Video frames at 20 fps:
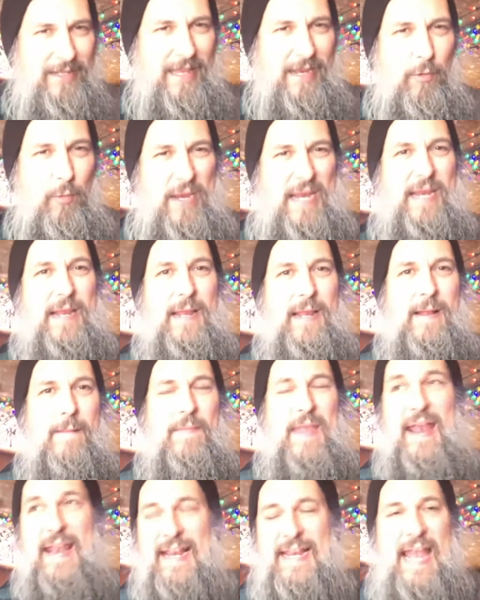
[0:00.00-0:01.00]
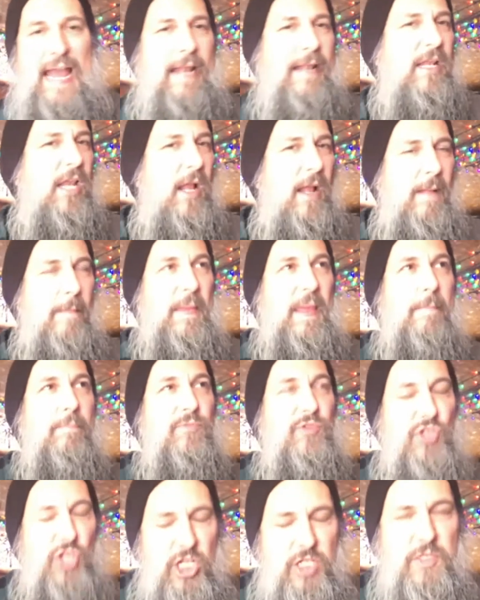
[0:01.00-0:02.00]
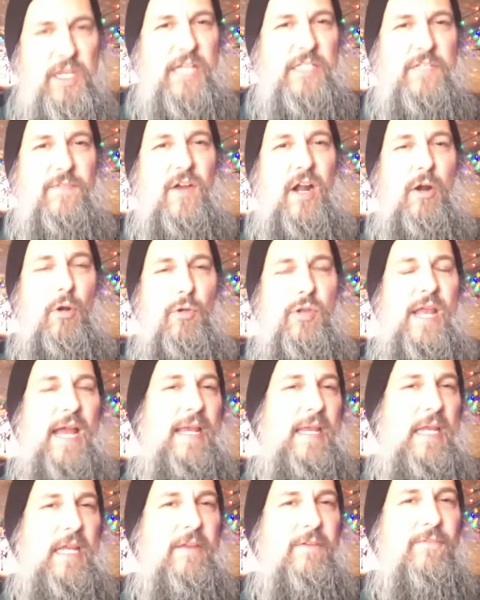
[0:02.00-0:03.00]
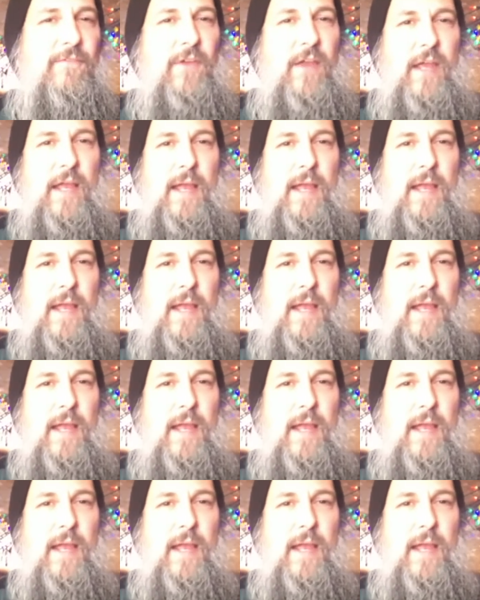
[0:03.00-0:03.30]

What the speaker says: Like and again, just because of our own naive